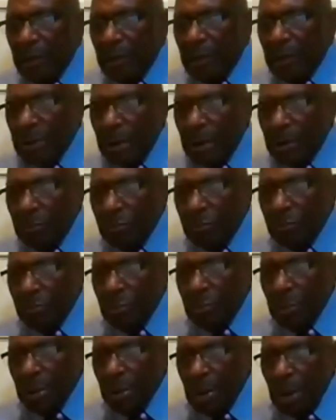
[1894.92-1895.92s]
risen
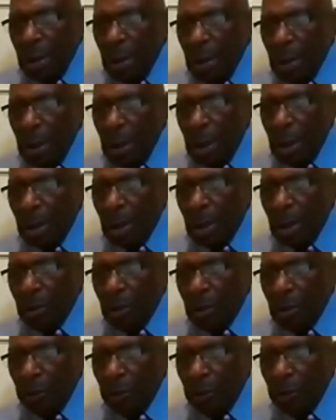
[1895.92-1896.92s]

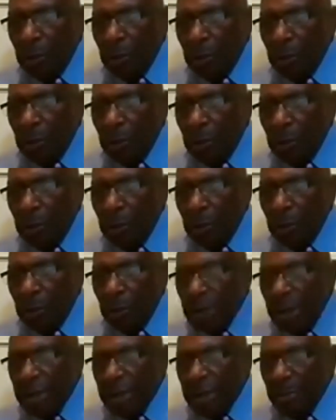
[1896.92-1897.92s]
greater than
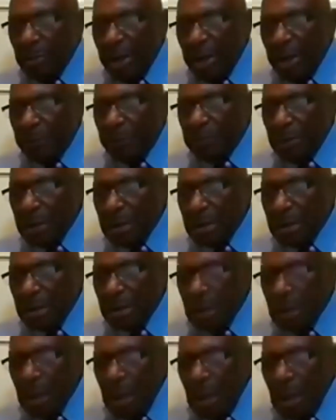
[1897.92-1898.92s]
John the Baptist,